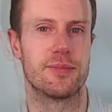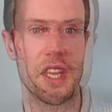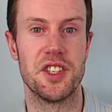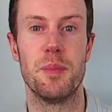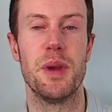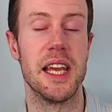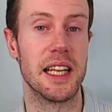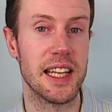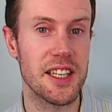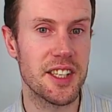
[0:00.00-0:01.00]
Is it
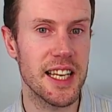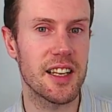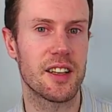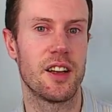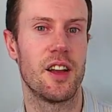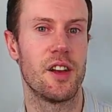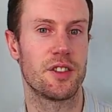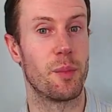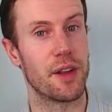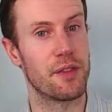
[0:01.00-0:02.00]
being lazy?
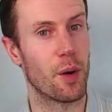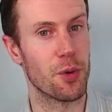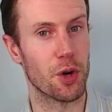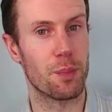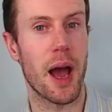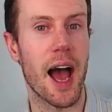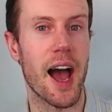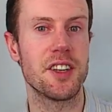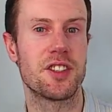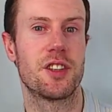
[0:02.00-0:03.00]
Something from your
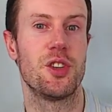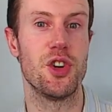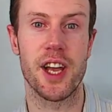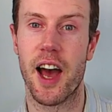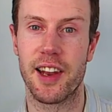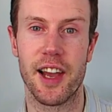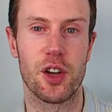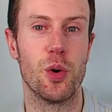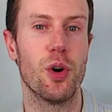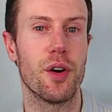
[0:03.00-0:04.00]
past you can't let
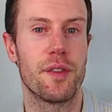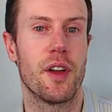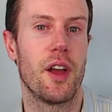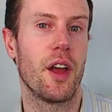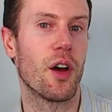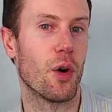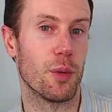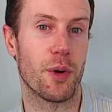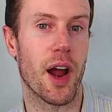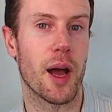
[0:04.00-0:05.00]
go of? Or
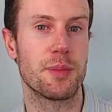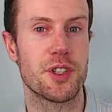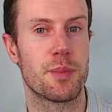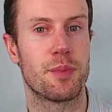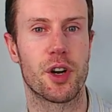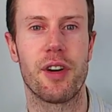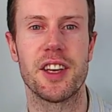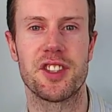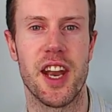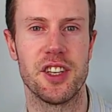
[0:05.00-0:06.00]
perhaps
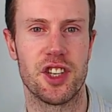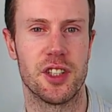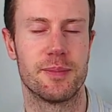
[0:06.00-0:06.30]
procrastination?